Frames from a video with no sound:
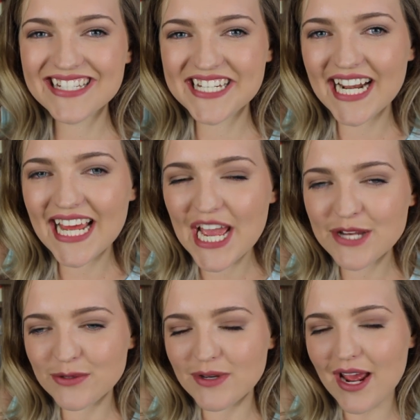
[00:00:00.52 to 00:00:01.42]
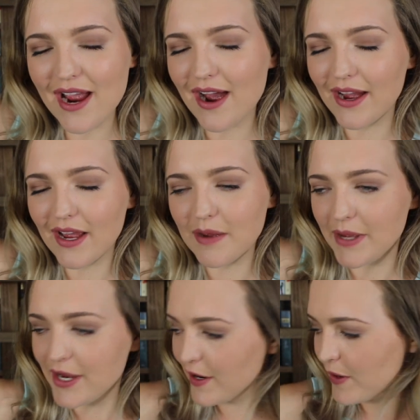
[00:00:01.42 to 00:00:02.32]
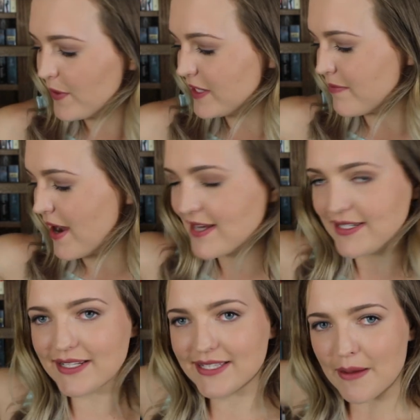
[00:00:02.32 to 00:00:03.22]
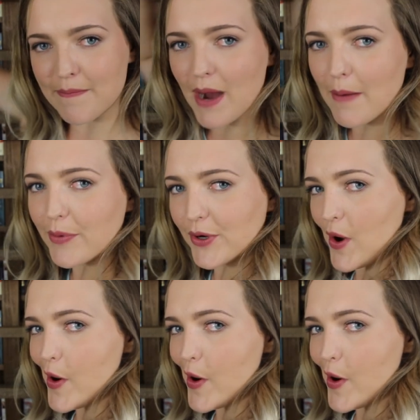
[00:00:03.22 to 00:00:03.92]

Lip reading: Tilly, and today I am here with my December book